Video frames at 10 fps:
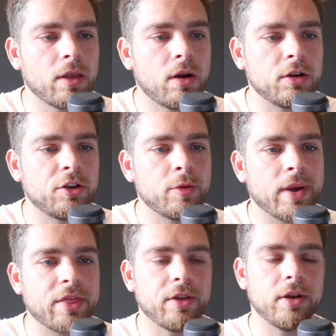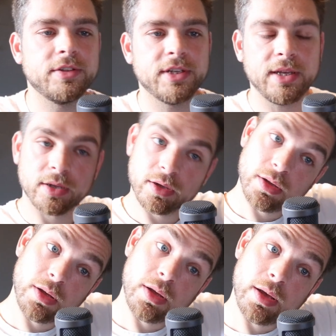I'm going to do about 30.
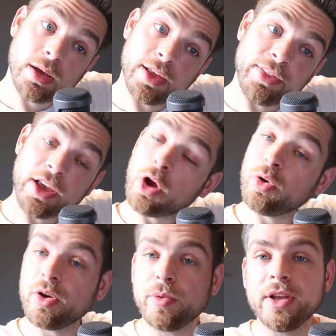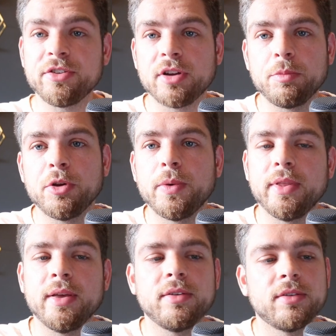And the only reason I'm doing
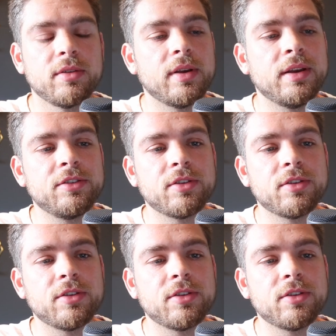this is